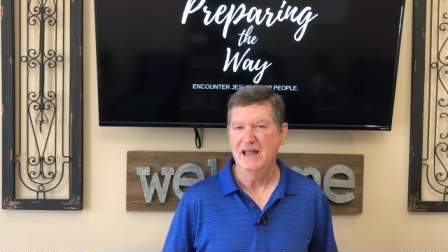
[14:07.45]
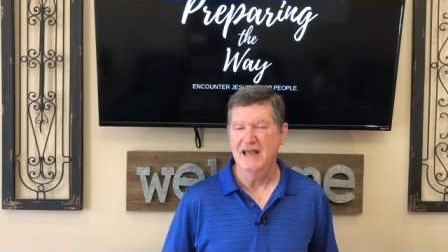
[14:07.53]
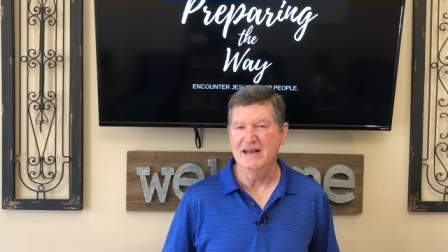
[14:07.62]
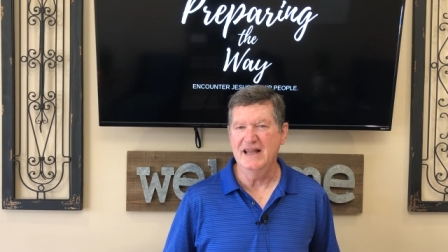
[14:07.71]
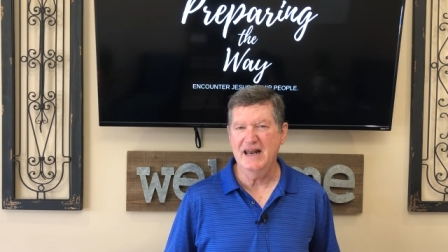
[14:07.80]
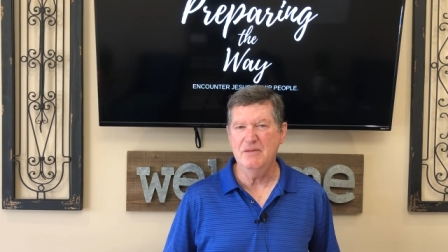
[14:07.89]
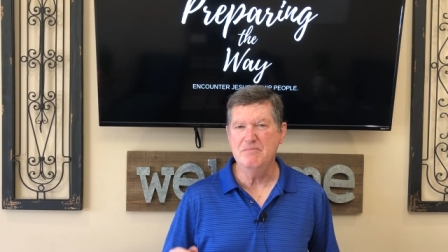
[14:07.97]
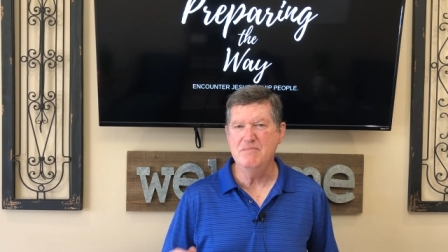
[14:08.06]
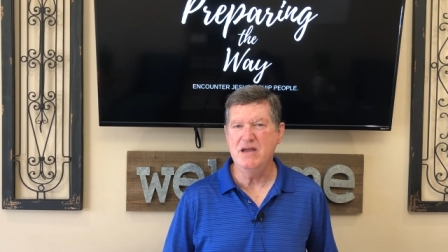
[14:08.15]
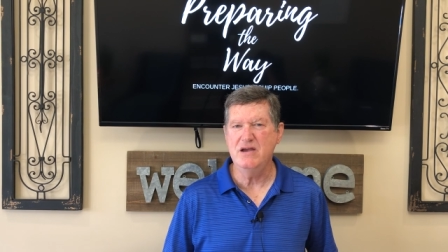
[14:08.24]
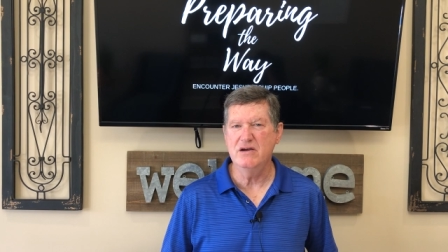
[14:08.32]
and not a
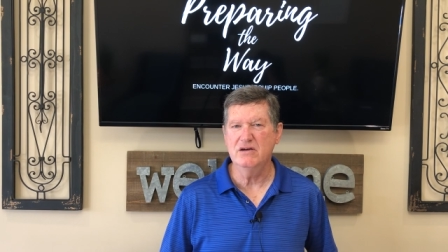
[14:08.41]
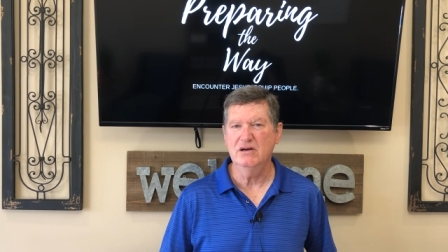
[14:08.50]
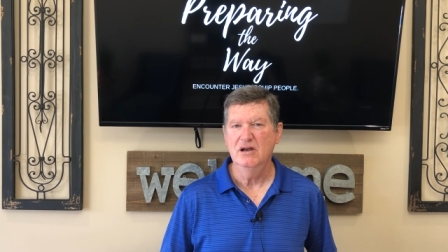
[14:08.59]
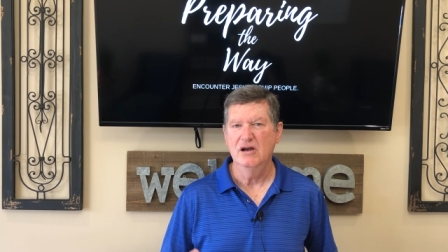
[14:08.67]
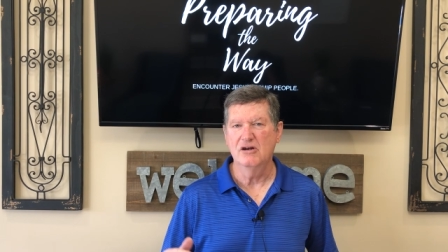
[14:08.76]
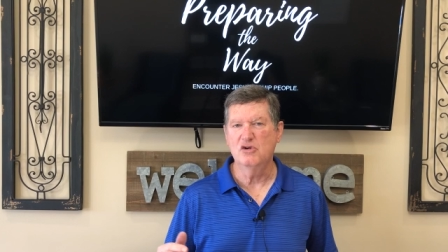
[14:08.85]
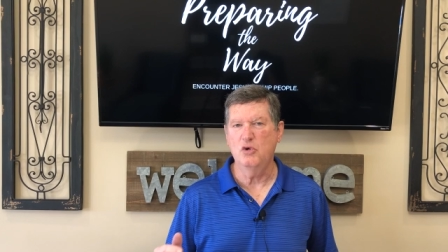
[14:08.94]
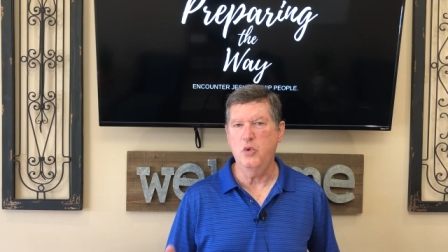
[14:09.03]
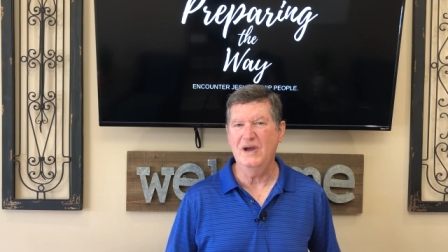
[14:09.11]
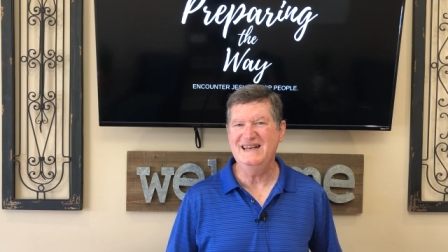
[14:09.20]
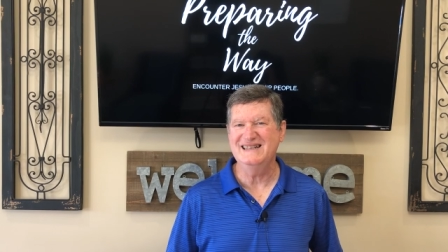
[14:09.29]
mere
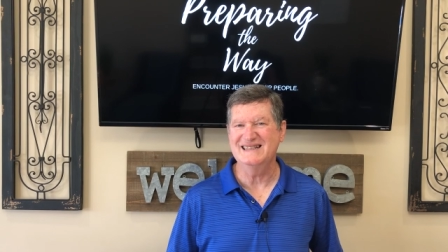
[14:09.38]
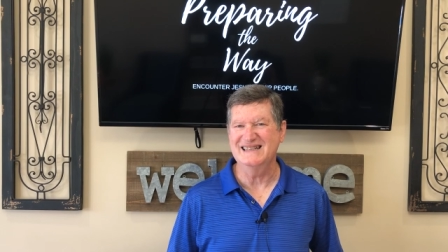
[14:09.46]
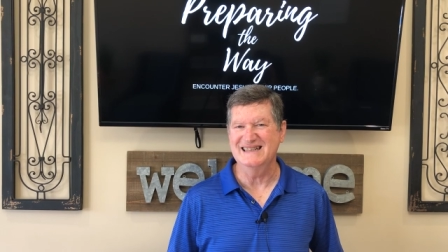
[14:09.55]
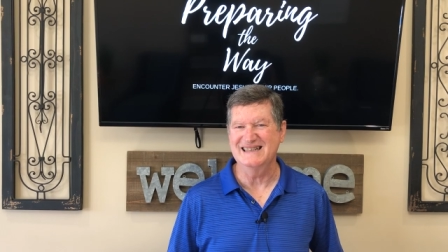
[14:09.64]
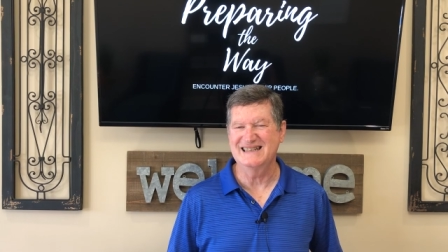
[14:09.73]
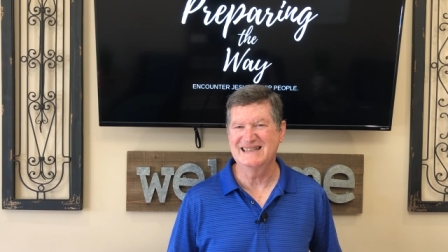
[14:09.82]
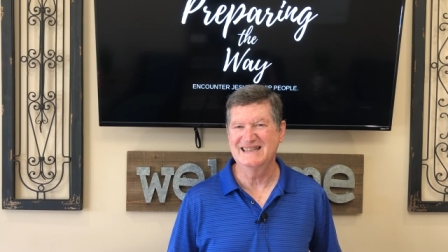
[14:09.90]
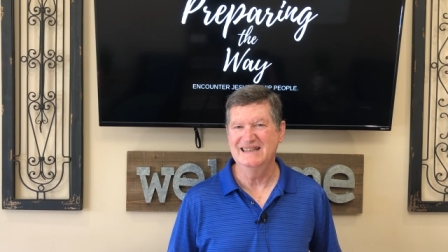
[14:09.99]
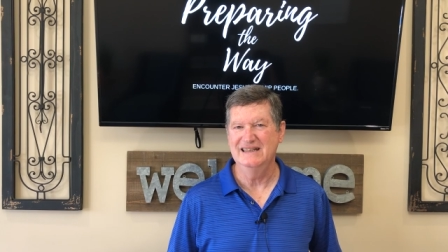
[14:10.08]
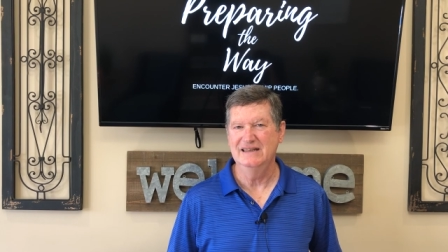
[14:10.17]
acquaintance,